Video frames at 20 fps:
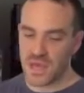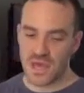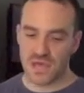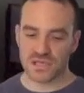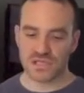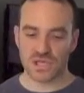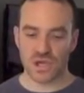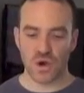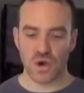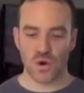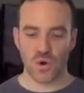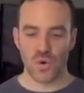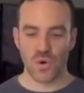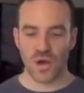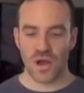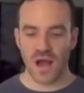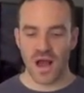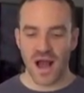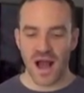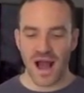
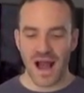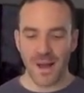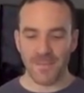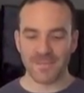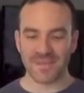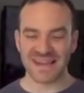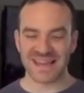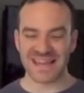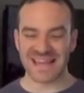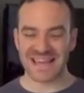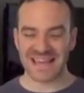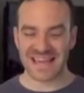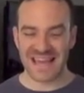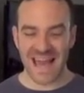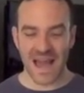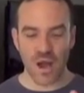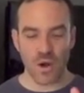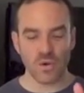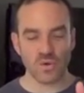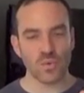So I'm going to
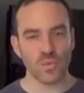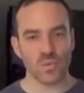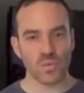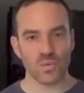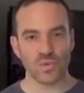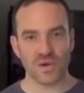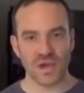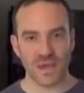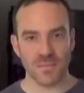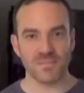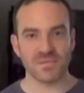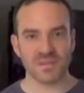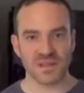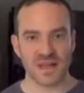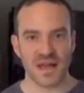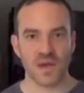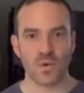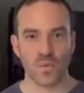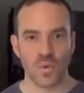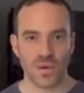count and
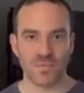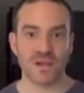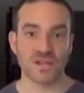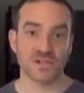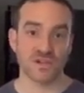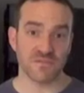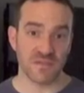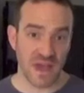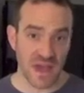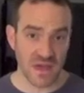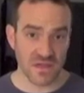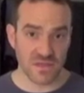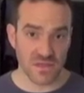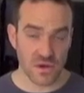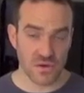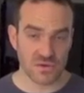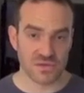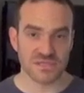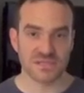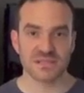play one measure of eighth
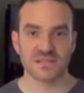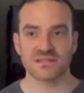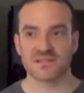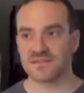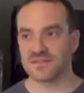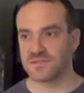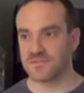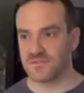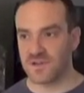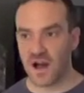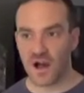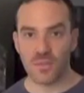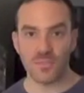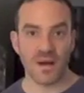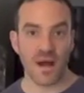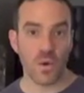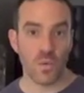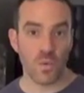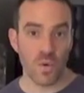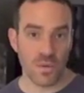notes followed
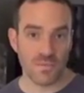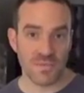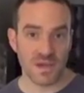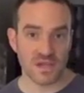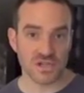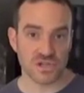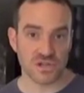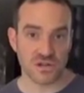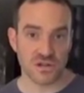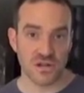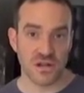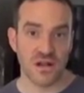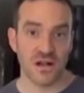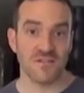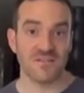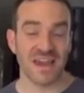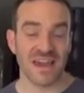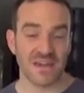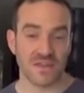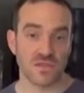by one measure
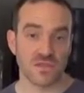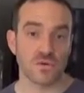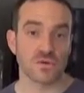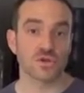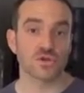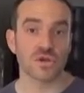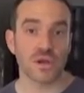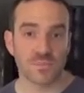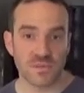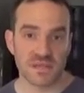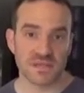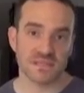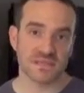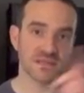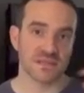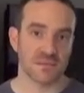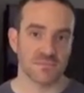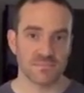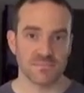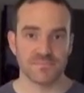of eighth note triplets
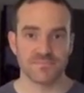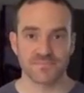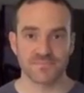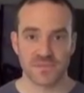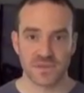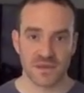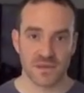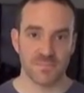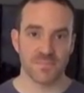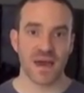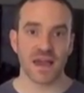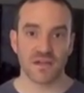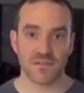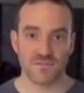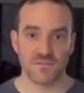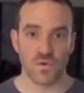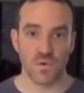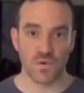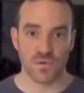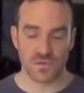and then back and
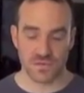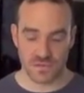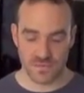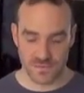forth,